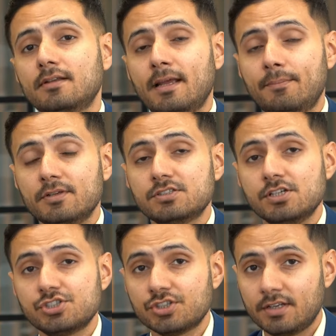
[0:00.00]

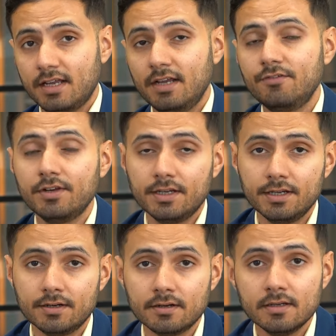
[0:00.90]
appreciation every
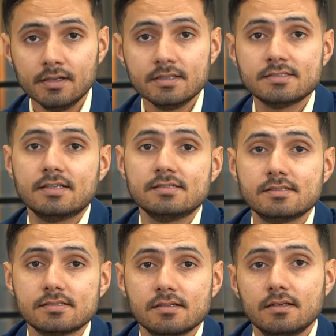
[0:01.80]
year
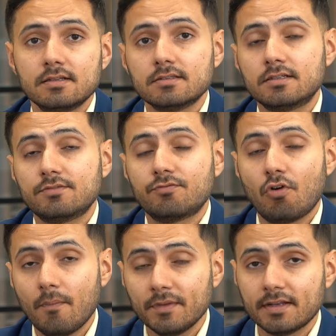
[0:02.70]
from the
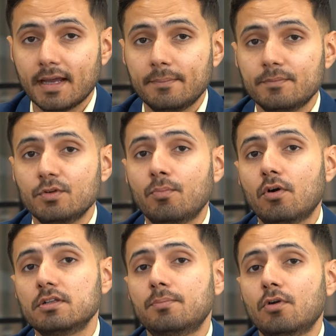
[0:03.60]
time you
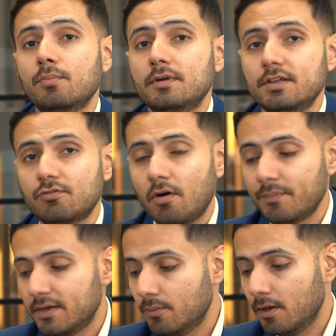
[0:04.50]
bought the property from
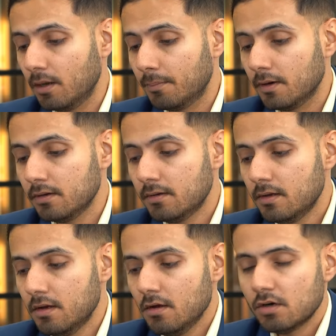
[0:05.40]
the developer.
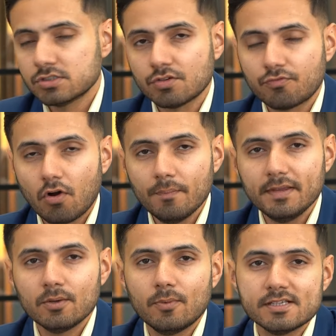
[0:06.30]
So from
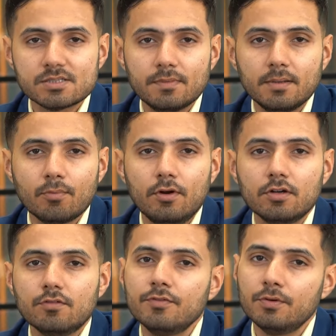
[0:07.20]
the investment point of